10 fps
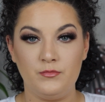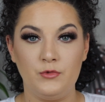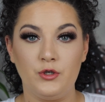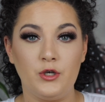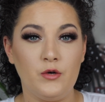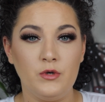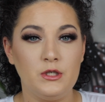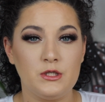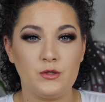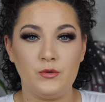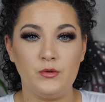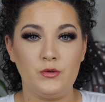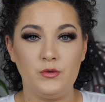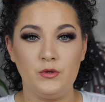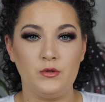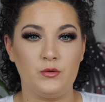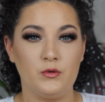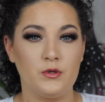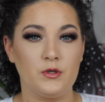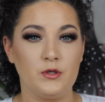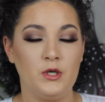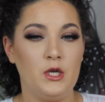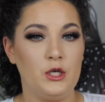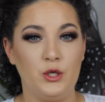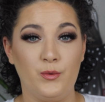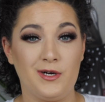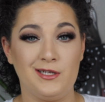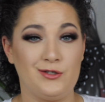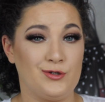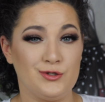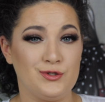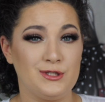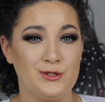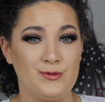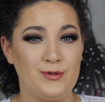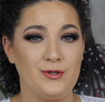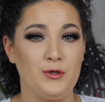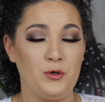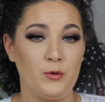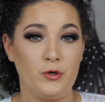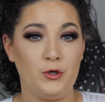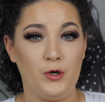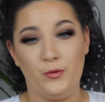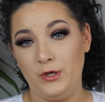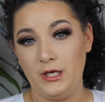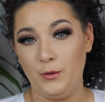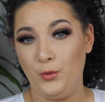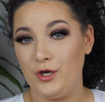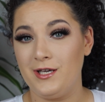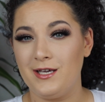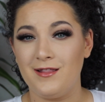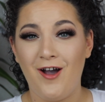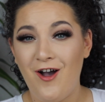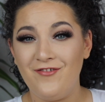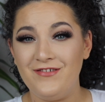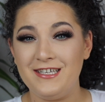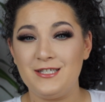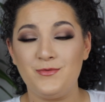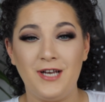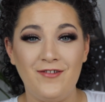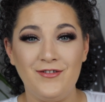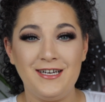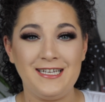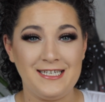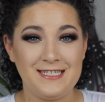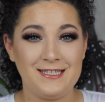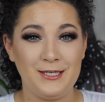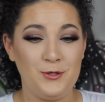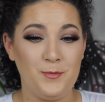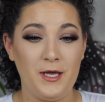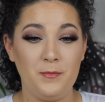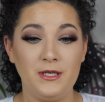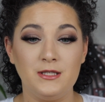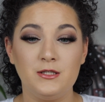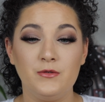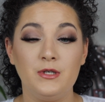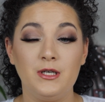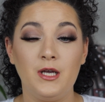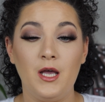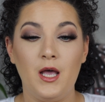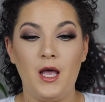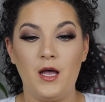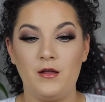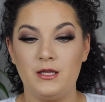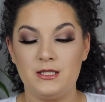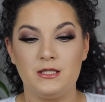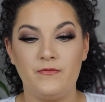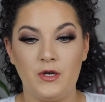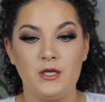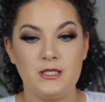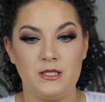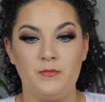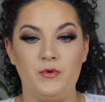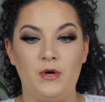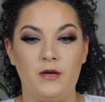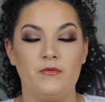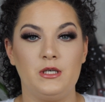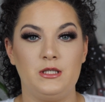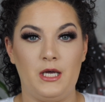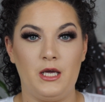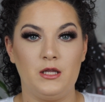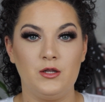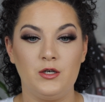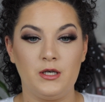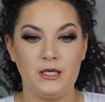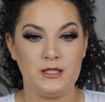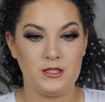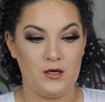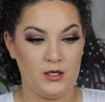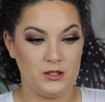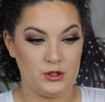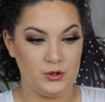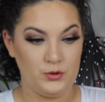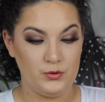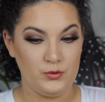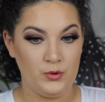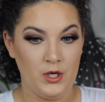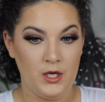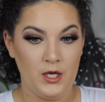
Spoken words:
you're going to school or you work at the grocery store or going and working in the office, whatever it is that you may be doing. And this is very simple everyday look. It's not too